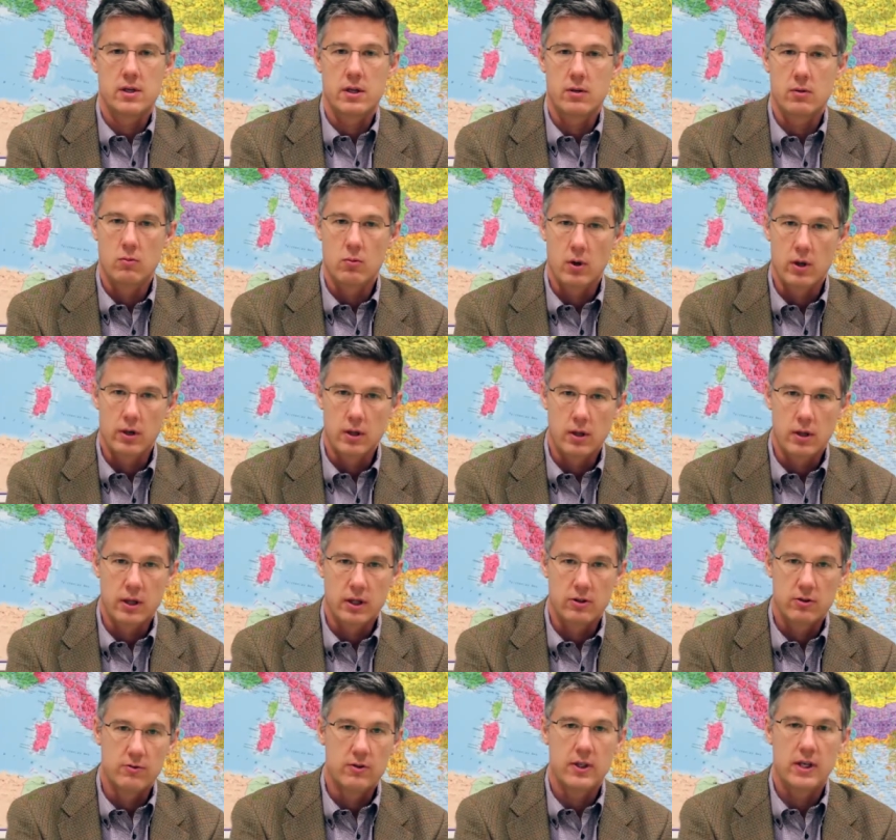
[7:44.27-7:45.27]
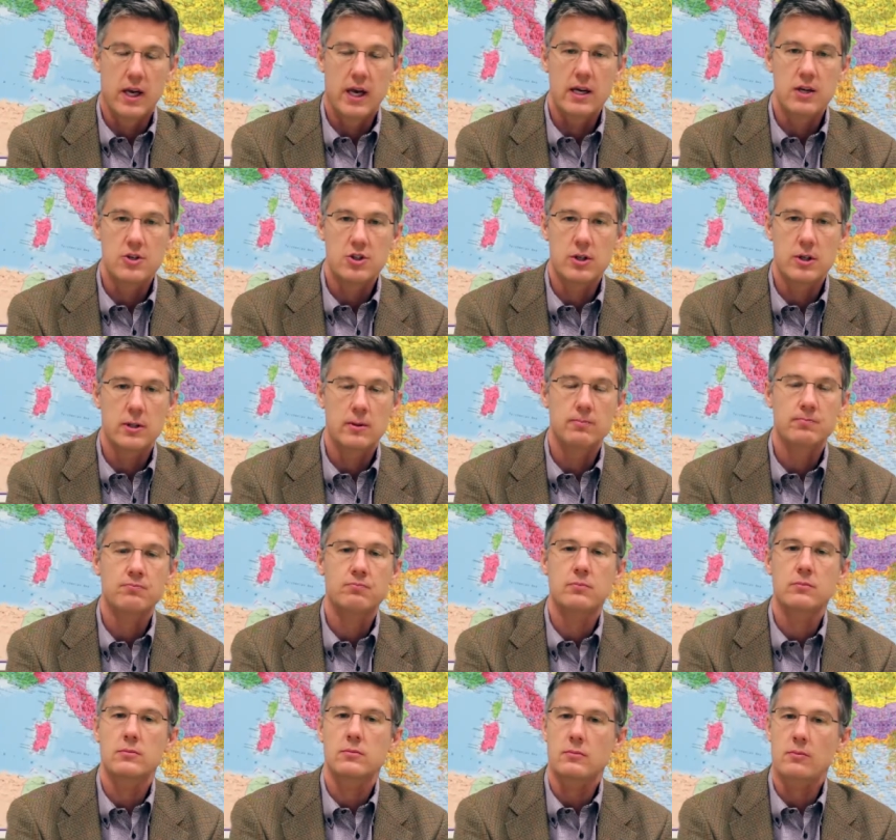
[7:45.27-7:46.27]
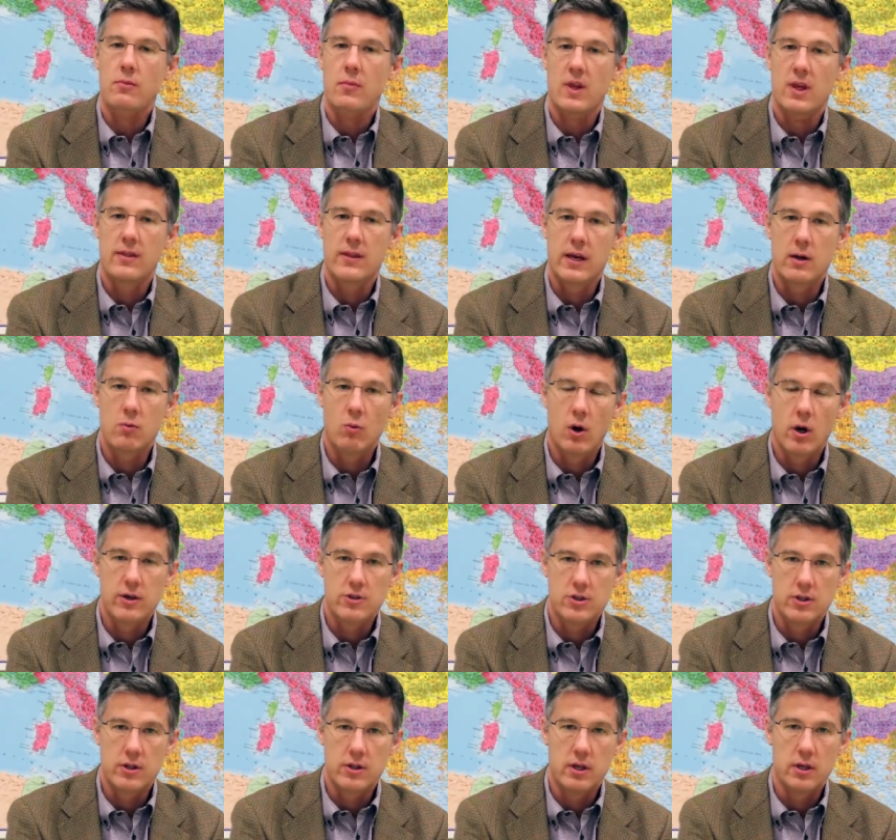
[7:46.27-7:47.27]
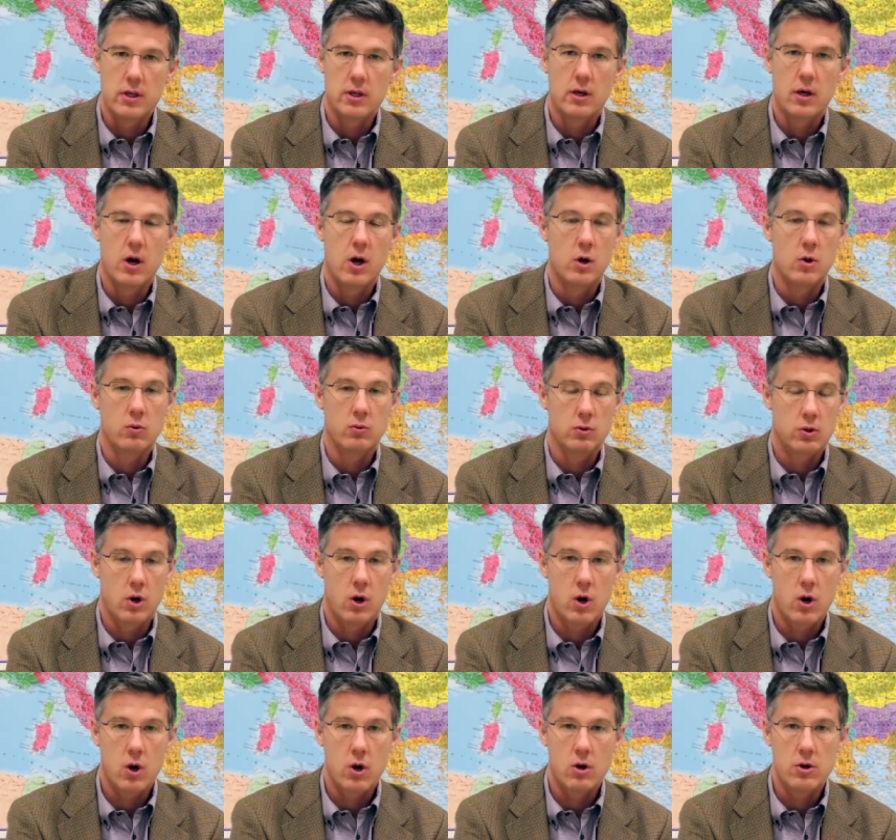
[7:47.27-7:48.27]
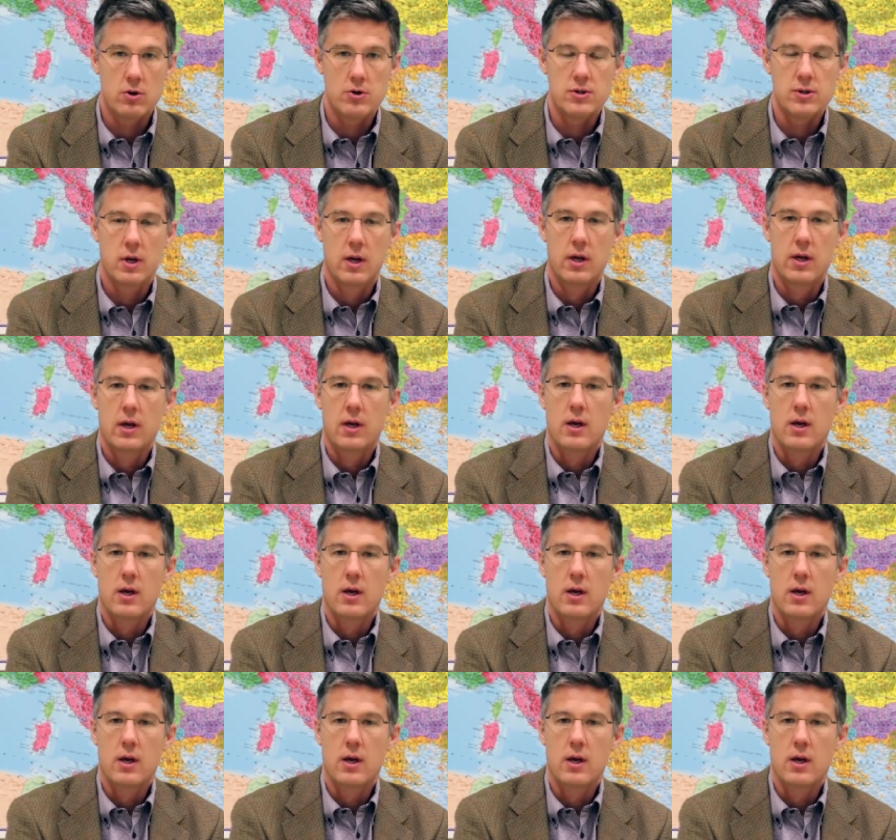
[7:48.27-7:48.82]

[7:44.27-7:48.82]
They want electrification, they want to then own cars,